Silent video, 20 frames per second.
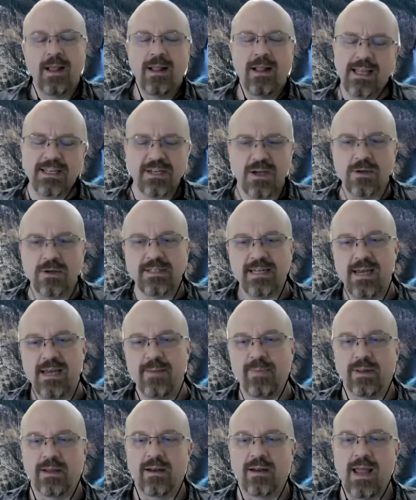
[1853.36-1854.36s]
Let's go
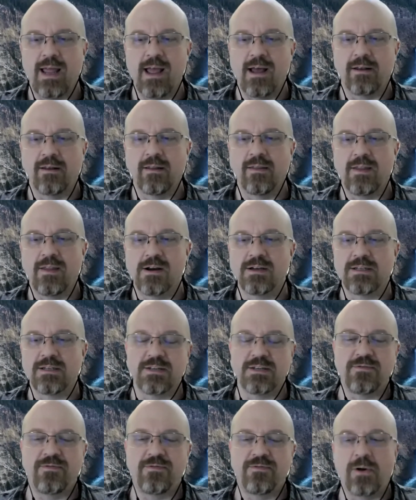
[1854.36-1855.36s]
sample it. And there's
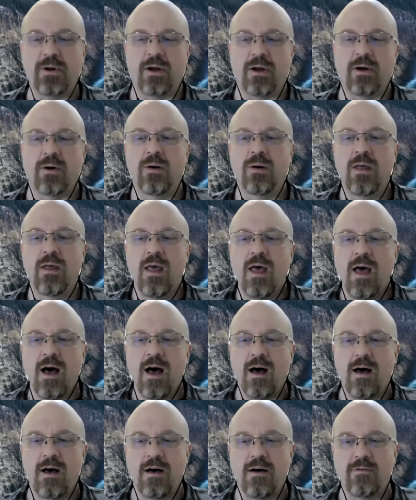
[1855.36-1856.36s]
this photo
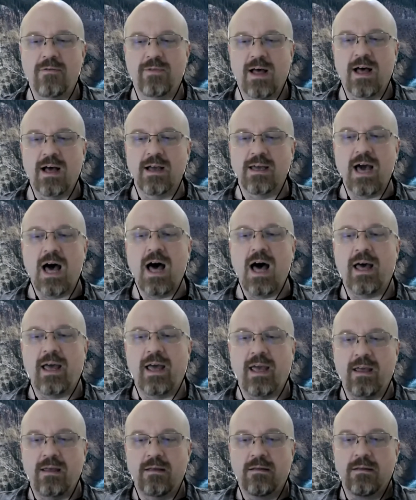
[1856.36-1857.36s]
of a
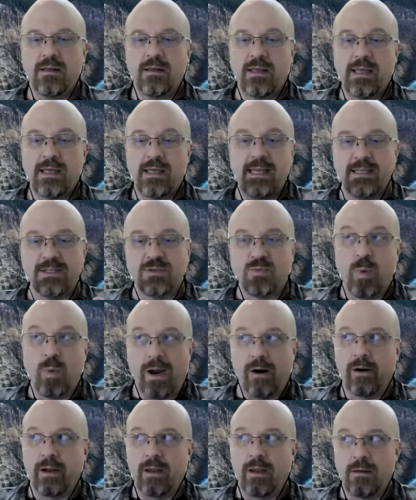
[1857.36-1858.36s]
guy, he's
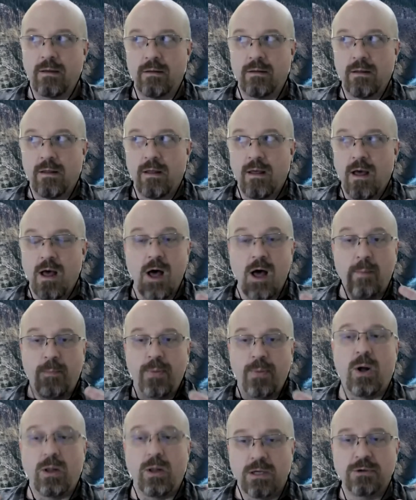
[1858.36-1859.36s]
wearing a
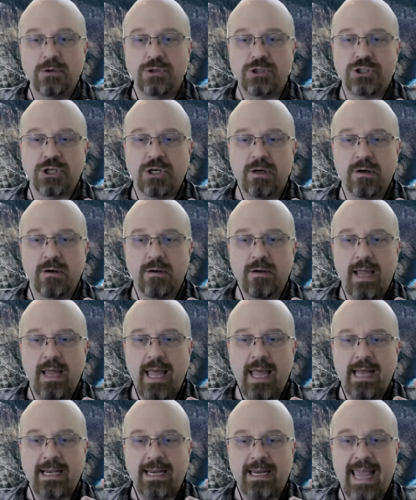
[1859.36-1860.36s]
polo shirt
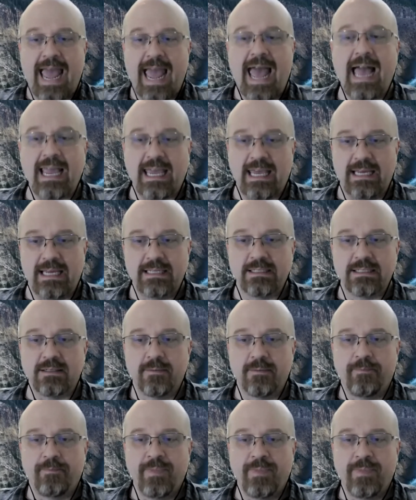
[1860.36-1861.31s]
and khakis.